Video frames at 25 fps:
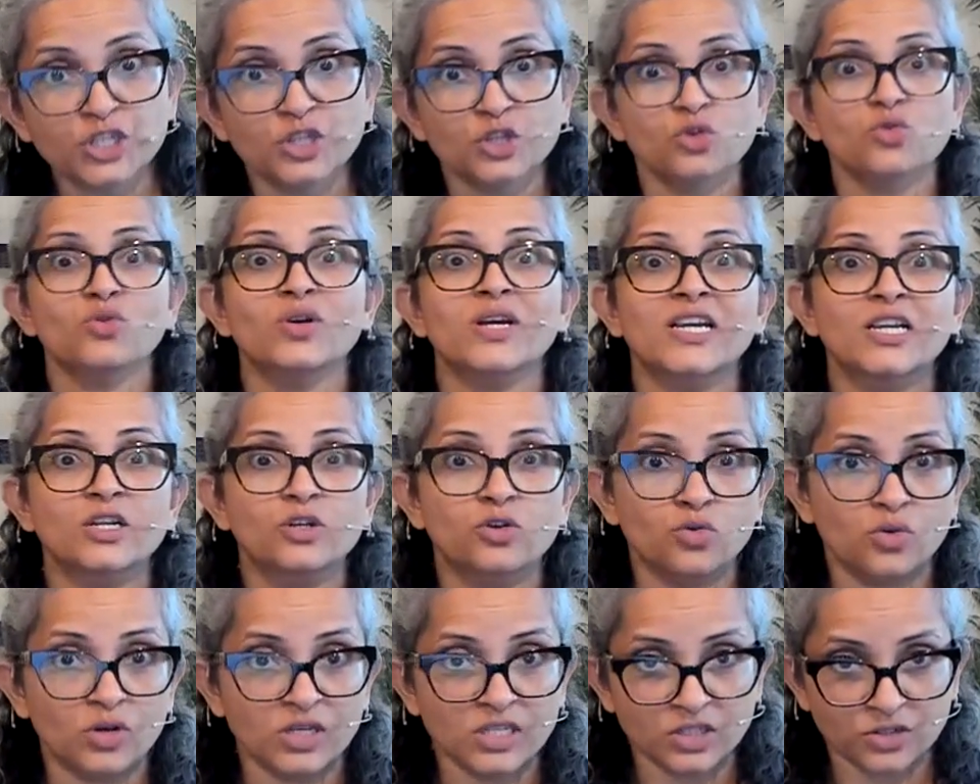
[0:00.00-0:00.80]
you
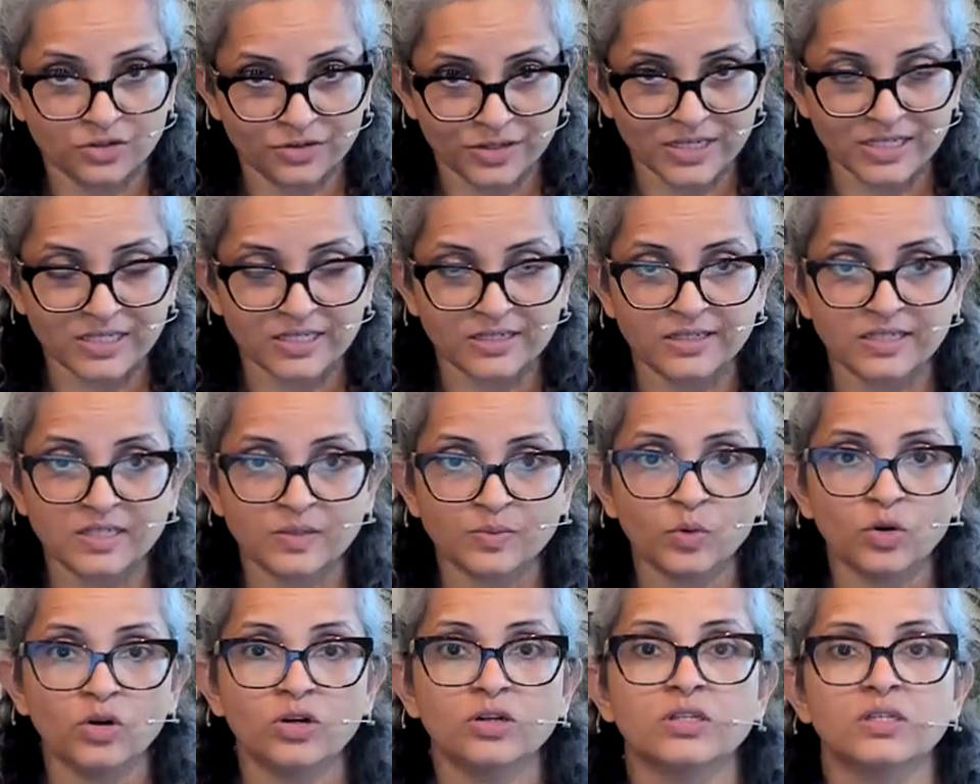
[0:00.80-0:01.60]
into a stress
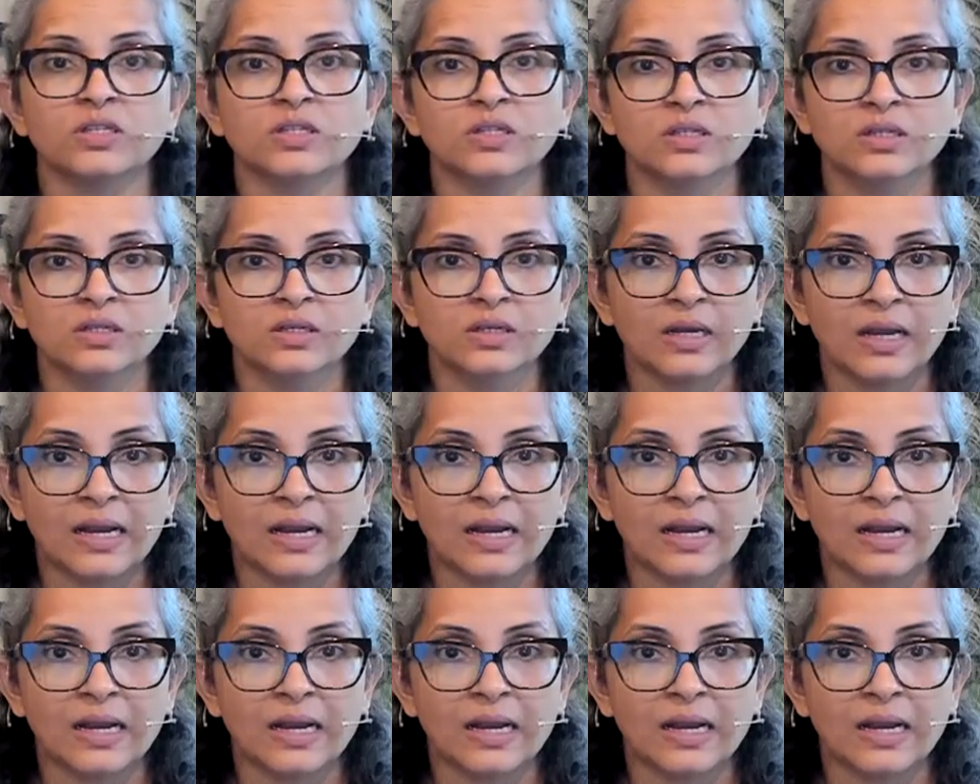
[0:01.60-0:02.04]
response,